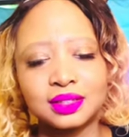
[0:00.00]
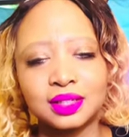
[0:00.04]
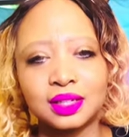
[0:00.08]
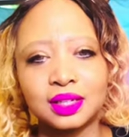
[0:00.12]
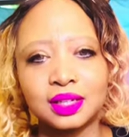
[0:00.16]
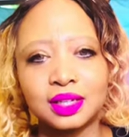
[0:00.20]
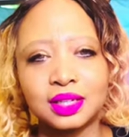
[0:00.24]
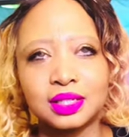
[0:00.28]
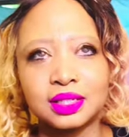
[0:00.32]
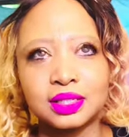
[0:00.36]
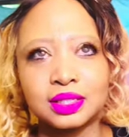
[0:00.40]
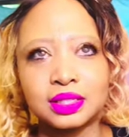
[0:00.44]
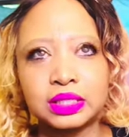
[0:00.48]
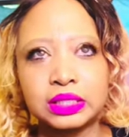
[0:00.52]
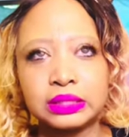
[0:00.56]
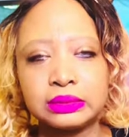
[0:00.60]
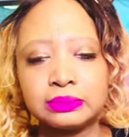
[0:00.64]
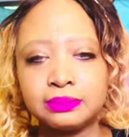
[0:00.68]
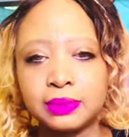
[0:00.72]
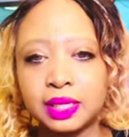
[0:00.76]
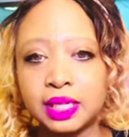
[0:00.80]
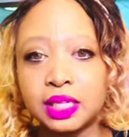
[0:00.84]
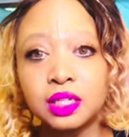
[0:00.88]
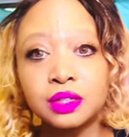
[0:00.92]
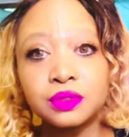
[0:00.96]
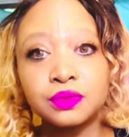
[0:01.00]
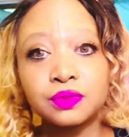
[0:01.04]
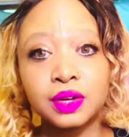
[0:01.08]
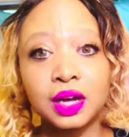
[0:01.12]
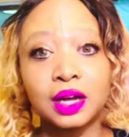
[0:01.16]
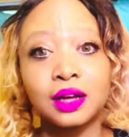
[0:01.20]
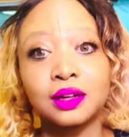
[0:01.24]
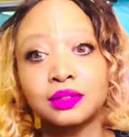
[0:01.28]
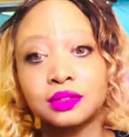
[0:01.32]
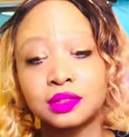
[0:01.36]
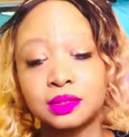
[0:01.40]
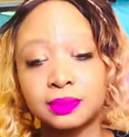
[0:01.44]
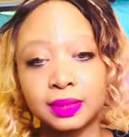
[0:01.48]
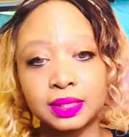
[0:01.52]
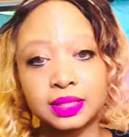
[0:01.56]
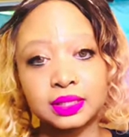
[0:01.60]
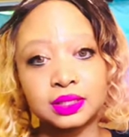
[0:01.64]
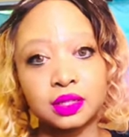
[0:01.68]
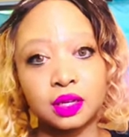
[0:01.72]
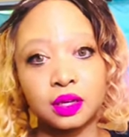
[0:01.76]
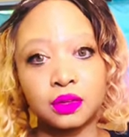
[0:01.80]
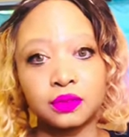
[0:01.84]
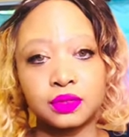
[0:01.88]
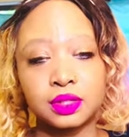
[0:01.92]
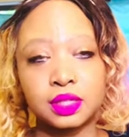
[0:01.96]
And I made a vow to
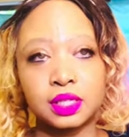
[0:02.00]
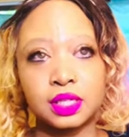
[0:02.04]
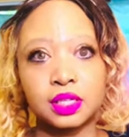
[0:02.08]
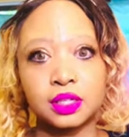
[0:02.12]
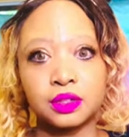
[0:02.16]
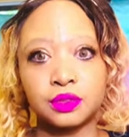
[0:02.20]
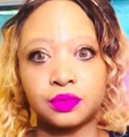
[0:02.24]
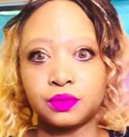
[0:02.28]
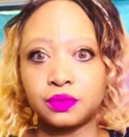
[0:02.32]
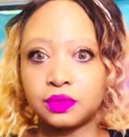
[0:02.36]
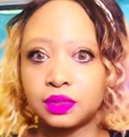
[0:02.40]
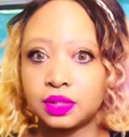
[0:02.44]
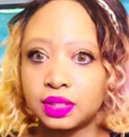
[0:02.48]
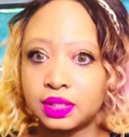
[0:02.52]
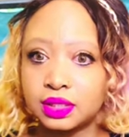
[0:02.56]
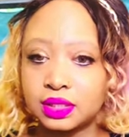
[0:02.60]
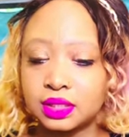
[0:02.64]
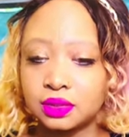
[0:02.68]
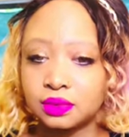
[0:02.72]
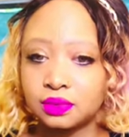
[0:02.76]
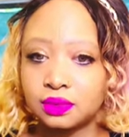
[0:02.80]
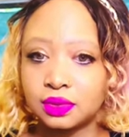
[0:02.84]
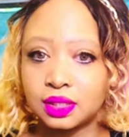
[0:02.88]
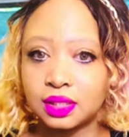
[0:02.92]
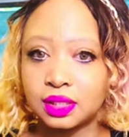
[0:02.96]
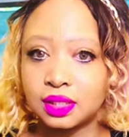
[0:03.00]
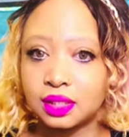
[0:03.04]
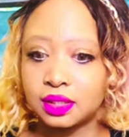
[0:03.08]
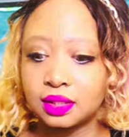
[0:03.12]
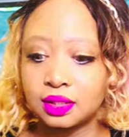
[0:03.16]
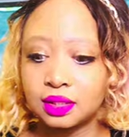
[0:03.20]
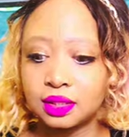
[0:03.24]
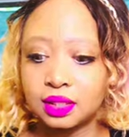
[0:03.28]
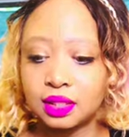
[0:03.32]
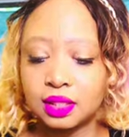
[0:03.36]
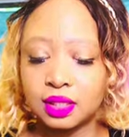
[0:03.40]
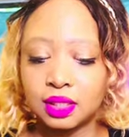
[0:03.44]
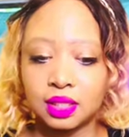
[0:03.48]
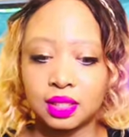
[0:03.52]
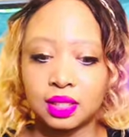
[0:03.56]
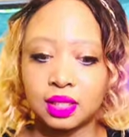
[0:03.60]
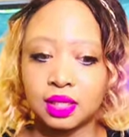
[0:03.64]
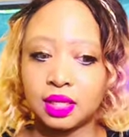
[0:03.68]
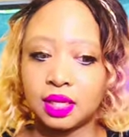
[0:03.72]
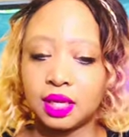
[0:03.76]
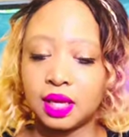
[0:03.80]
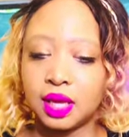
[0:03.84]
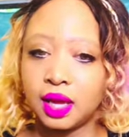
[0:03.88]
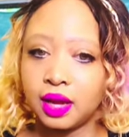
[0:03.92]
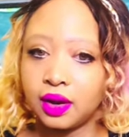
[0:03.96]
myself that if Lisa Rinna,
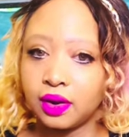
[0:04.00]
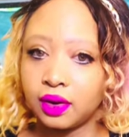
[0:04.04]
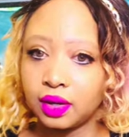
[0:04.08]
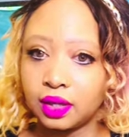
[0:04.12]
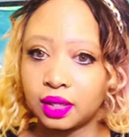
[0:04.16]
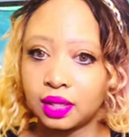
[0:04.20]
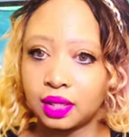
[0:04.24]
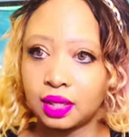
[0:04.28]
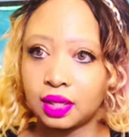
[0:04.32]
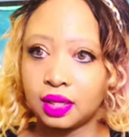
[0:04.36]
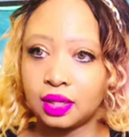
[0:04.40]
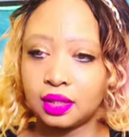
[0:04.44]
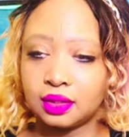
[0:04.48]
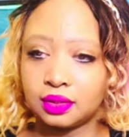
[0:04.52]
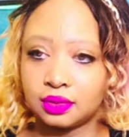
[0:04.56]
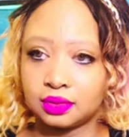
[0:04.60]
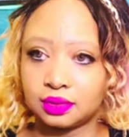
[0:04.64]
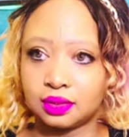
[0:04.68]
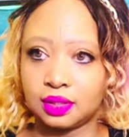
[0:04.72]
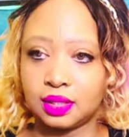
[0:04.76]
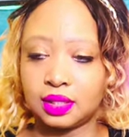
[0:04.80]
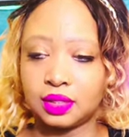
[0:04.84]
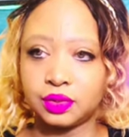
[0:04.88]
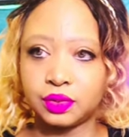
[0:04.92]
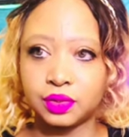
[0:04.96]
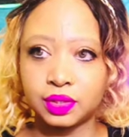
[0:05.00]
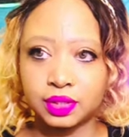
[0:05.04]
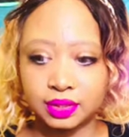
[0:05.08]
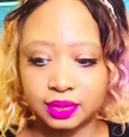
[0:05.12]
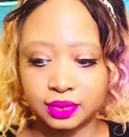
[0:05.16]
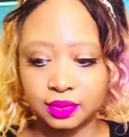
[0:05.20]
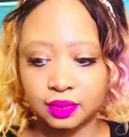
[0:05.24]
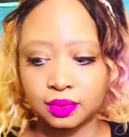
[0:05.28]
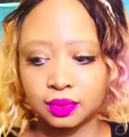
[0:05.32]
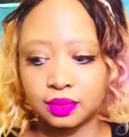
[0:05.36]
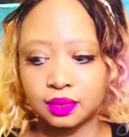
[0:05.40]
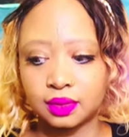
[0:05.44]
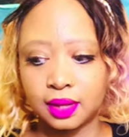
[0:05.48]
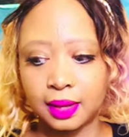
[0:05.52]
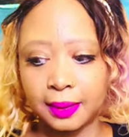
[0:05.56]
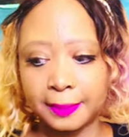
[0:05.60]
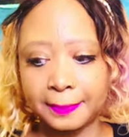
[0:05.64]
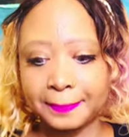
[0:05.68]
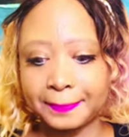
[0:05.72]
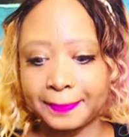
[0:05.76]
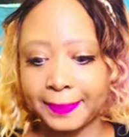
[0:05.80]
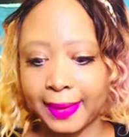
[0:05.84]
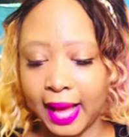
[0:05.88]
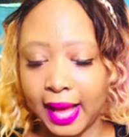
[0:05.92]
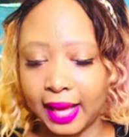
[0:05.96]
Erica and Crystal come
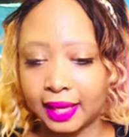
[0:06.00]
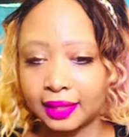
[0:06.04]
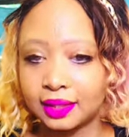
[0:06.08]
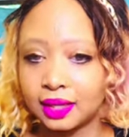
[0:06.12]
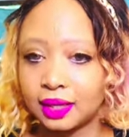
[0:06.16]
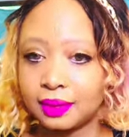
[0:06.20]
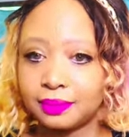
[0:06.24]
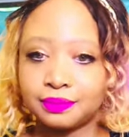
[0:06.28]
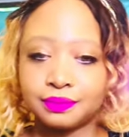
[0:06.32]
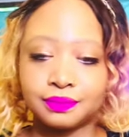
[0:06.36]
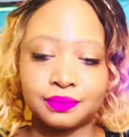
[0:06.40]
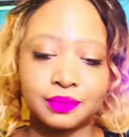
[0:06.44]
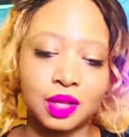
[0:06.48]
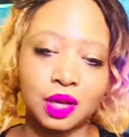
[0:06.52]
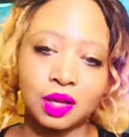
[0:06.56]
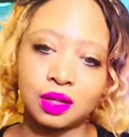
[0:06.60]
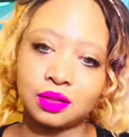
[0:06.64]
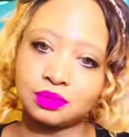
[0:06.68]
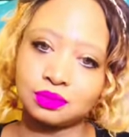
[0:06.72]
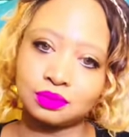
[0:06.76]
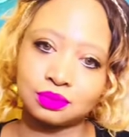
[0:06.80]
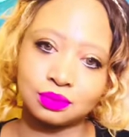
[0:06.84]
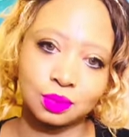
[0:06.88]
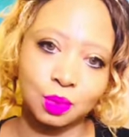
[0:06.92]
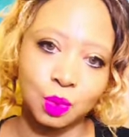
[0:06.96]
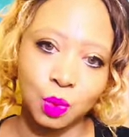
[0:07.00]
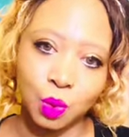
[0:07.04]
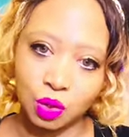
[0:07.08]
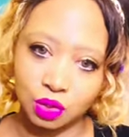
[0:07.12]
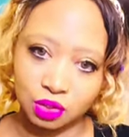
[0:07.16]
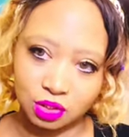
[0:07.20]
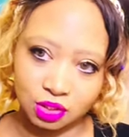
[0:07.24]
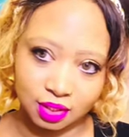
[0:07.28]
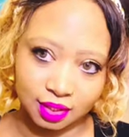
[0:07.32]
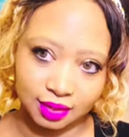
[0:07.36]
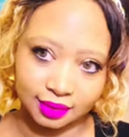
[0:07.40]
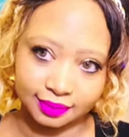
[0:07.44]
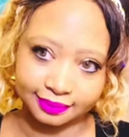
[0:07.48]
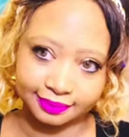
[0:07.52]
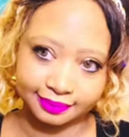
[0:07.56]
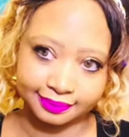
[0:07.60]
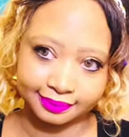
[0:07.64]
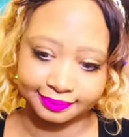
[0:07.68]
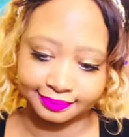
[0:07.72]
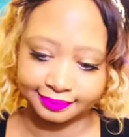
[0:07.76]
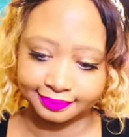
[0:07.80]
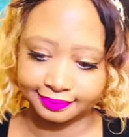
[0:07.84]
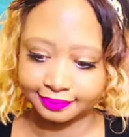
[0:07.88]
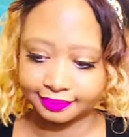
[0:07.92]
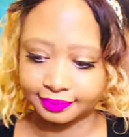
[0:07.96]
back, I'm not watching
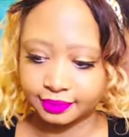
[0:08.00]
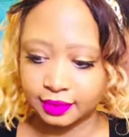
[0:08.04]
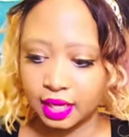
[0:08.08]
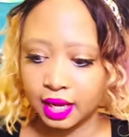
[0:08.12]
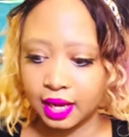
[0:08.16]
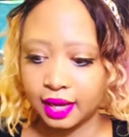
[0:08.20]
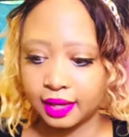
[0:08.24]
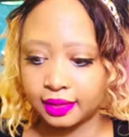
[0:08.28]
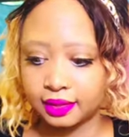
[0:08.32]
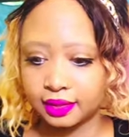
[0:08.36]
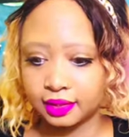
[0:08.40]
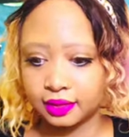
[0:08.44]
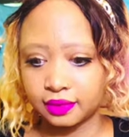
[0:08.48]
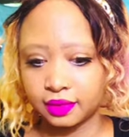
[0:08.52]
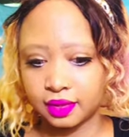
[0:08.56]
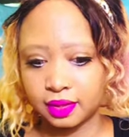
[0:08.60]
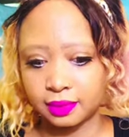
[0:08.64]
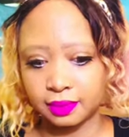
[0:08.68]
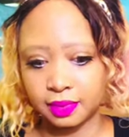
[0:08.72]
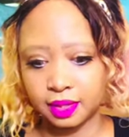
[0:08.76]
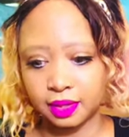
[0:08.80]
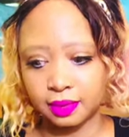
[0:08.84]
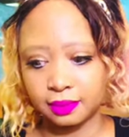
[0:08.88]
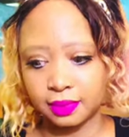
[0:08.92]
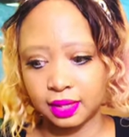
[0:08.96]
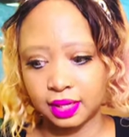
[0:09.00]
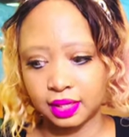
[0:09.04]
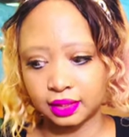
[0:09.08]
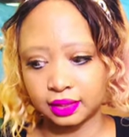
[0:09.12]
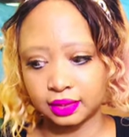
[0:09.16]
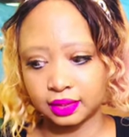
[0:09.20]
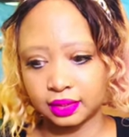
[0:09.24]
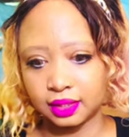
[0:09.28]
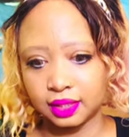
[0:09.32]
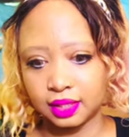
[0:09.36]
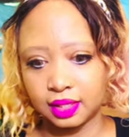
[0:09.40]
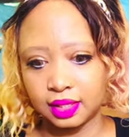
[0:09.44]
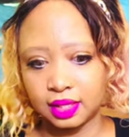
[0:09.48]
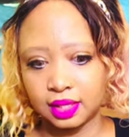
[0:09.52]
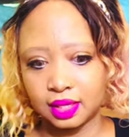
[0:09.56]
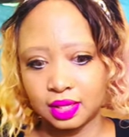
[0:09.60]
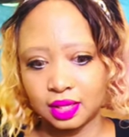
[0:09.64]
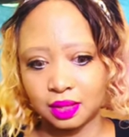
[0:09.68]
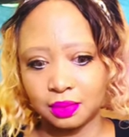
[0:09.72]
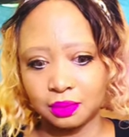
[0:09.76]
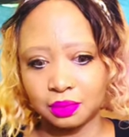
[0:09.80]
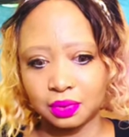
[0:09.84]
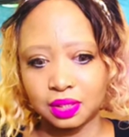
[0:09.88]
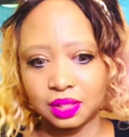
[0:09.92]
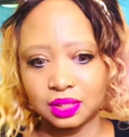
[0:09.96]
either of them come back,
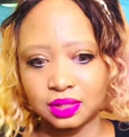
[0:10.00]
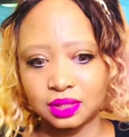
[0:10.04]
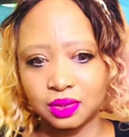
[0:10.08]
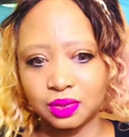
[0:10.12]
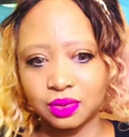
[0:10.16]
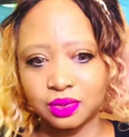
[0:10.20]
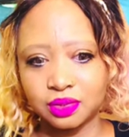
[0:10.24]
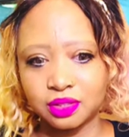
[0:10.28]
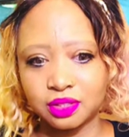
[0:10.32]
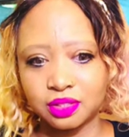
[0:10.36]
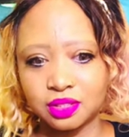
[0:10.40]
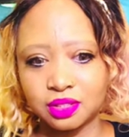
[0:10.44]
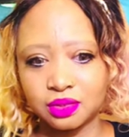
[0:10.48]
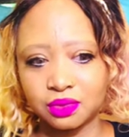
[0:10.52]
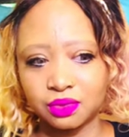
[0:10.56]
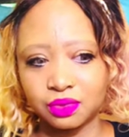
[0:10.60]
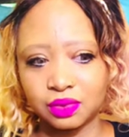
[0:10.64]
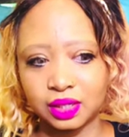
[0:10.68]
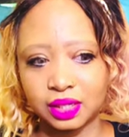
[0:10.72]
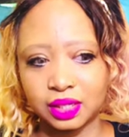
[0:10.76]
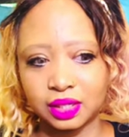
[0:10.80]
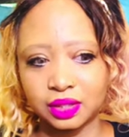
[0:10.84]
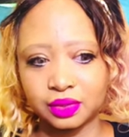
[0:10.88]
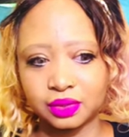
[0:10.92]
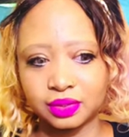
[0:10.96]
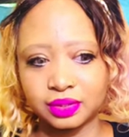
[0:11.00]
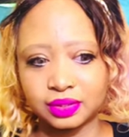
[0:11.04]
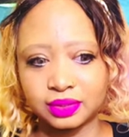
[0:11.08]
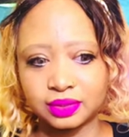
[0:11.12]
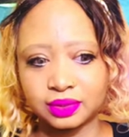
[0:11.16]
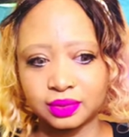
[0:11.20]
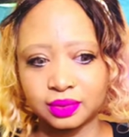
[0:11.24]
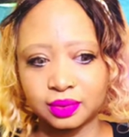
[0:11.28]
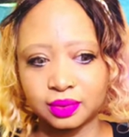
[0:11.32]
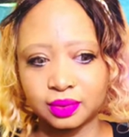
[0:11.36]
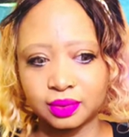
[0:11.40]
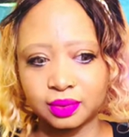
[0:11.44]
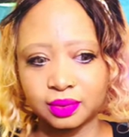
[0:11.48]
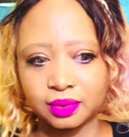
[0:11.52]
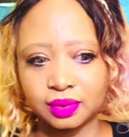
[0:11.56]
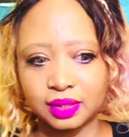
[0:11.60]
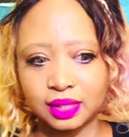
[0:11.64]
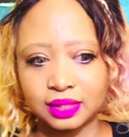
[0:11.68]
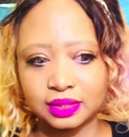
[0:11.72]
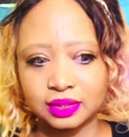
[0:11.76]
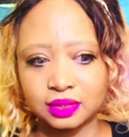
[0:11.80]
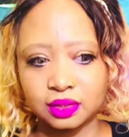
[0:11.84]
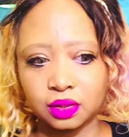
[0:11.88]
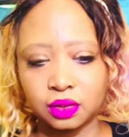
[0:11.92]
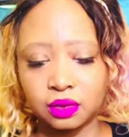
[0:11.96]
because I also just feel like Crystal
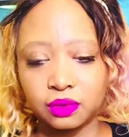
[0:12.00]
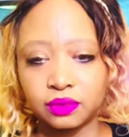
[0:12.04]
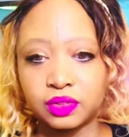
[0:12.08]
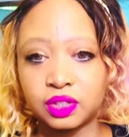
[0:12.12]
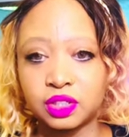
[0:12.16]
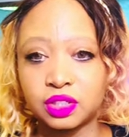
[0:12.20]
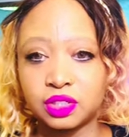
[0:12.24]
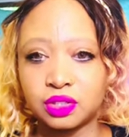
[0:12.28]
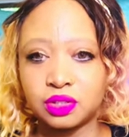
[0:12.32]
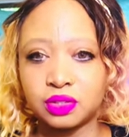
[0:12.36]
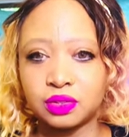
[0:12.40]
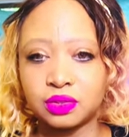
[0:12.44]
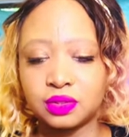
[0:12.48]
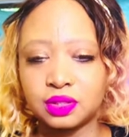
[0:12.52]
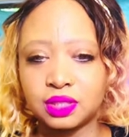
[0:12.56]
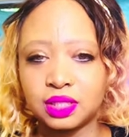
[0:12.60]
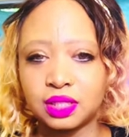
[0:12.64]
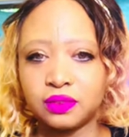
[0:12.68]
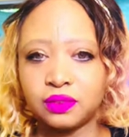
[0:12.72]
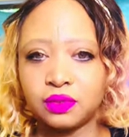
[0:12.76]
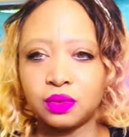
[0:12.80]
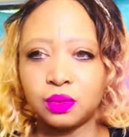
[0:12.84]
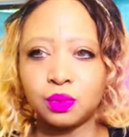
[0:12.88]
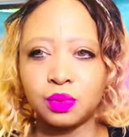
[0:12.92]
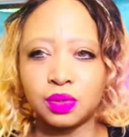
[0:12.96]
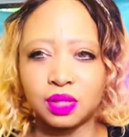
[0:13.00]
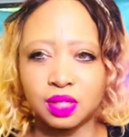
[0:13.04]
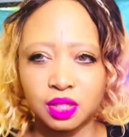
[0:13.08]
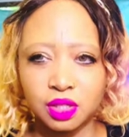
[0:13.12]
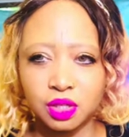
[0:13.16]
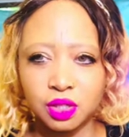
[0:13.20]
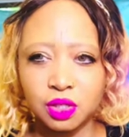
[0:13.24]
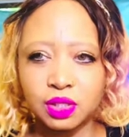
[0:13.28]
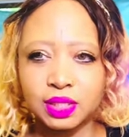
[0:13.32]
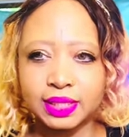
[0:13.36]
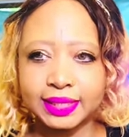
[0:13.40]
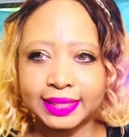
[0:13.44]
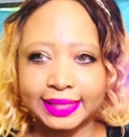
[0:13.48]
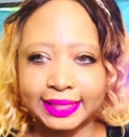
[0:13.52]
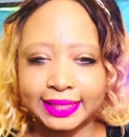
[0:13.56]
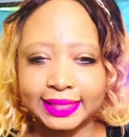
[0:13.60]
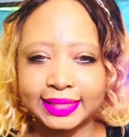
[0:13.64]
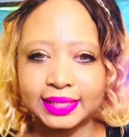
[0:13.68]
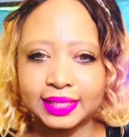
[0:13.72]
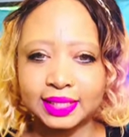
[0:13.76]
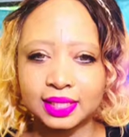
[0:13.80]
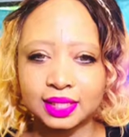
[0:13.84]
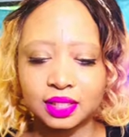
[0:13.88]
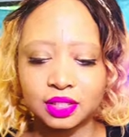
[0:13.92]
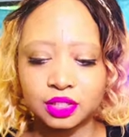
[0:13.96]
has a lot of issues, even with her
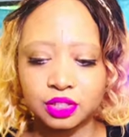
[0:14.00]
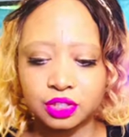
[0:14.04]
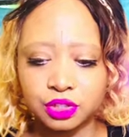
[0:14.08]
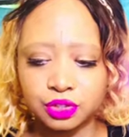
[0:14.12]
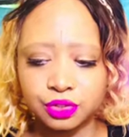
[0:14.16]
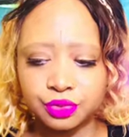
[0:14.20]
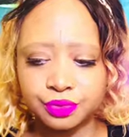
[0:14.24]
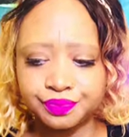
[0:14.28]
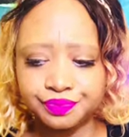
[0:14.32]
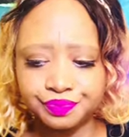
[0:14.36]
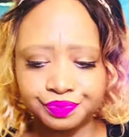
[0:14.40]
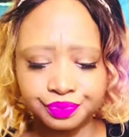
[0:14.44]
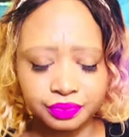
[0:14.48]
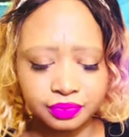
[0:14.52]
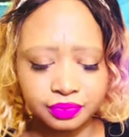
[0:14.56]
ED issue.